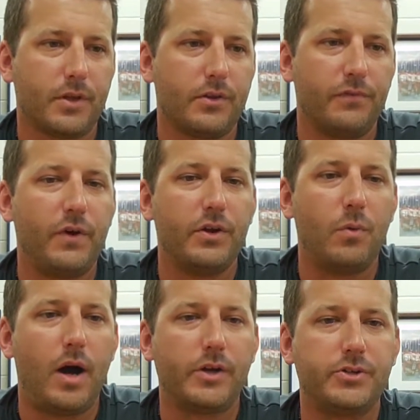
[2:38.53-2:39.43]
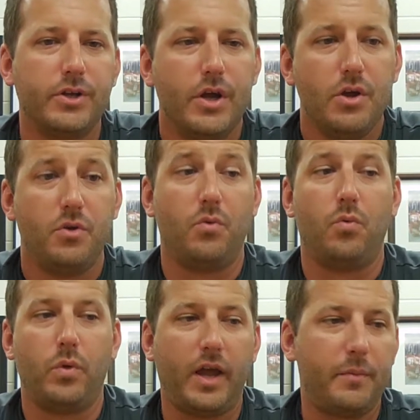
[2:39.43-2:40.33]
fun to watch.
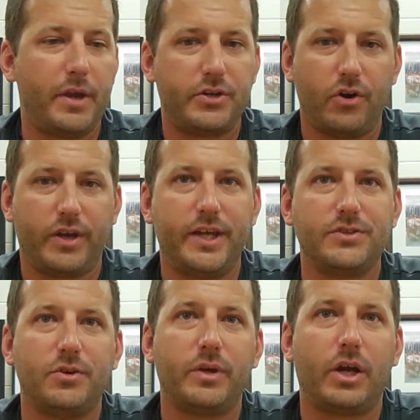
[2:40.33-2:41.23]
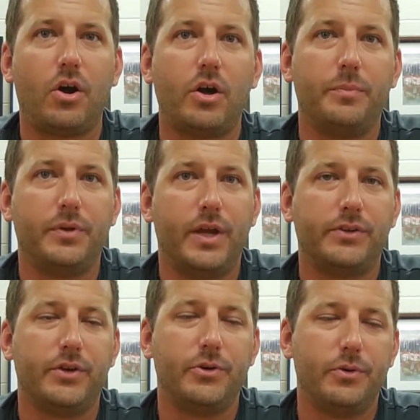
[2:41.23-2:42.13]
We got to make sure our kids don't get caught up in
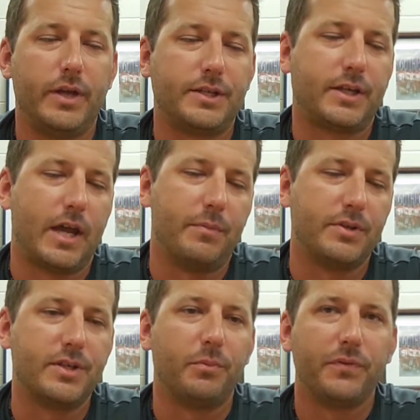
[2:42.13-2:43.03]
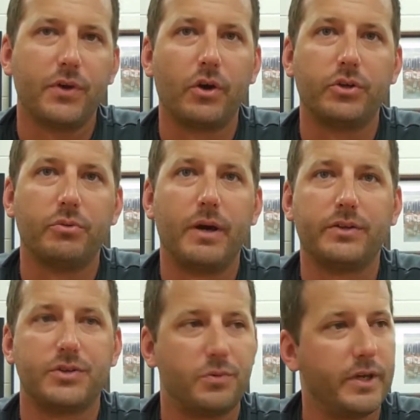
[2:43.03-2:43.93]
that, though, and that's kind of been something we've talked to them about
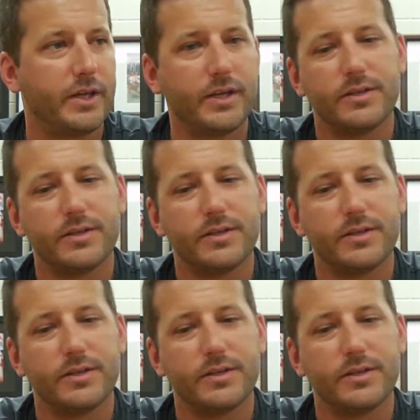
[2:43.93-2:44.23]
this week.